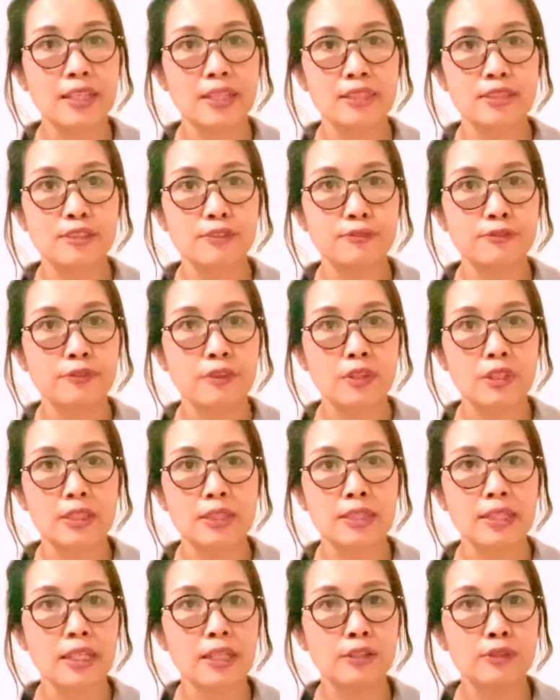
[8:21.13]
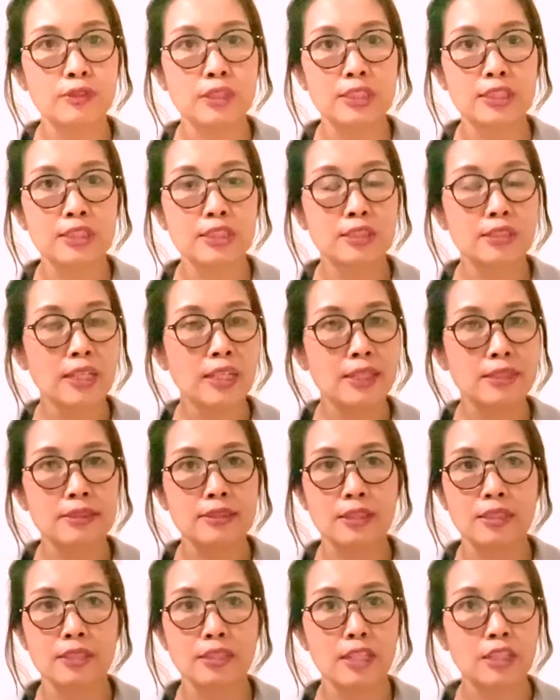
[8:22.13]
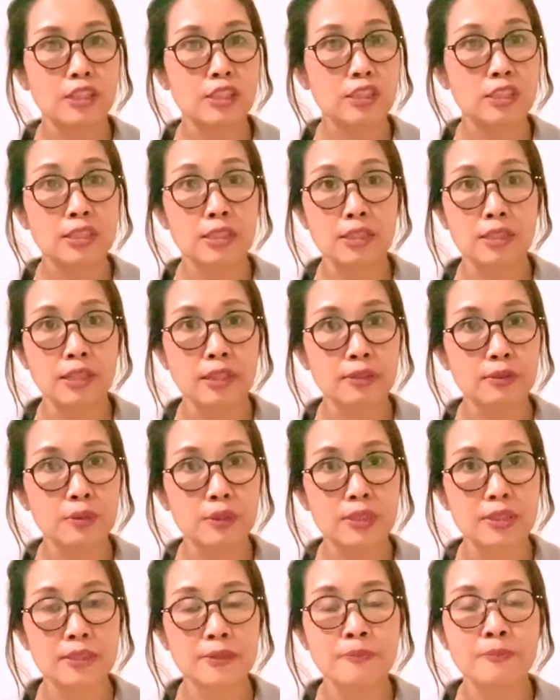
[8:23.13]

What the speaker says: as a foreign language, as an additional language.